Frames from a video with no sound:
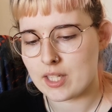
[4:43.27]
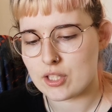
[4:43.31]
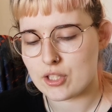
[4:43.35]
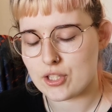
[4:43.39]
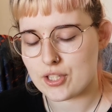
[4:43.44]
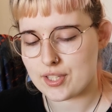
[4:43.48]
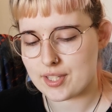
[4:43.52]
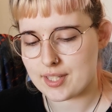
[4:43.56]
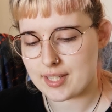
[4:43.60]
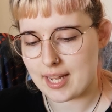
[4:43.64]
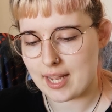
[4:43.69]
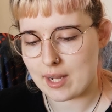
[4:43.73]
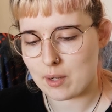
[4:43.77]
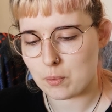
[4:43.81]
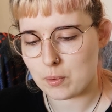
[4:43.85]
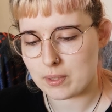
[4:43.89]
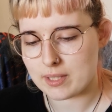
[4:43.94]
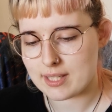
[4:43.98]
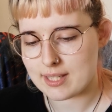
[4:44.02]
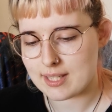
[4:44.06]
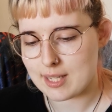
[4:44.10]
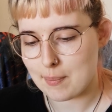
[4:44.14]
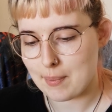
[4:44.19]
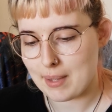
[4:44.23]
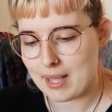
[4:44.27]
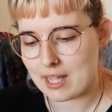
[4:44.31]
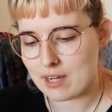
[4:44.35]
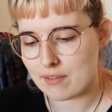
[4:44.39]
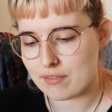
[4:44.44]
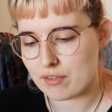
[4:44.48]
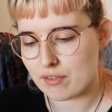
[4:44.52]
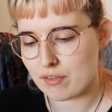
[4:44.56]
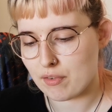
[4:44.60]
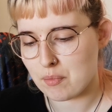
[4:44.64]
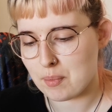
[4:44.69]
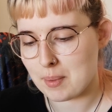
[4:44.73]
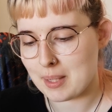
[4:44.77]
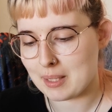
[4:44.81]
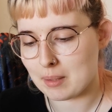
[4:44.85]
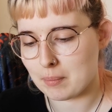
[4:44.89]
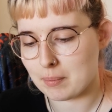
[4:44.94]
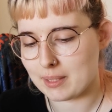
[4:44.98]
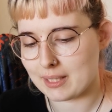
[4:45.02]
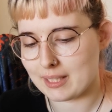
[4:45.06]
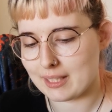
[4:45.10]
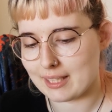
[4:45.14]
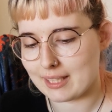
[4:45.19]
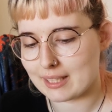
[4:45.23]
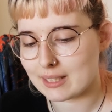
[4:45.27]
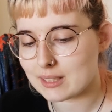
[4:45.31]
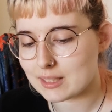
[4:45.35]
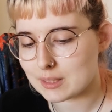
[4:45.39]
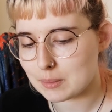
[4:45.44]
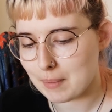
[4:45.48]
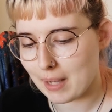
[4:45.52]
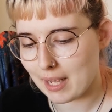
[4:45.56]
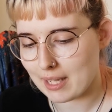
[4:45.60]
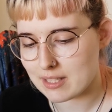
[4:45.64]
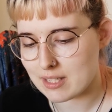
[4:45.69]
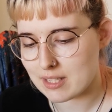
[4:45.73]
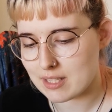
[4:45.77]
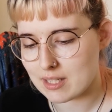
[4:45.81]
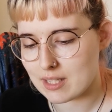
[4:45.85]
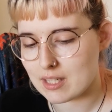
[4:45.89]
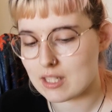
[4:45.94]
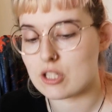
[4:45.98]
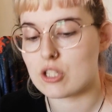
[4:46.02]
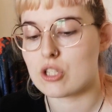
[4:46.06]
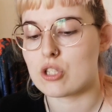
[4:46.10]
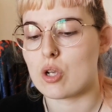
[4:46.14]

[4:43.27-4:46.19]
She's staying one step ahead of the formidable Guildmaster,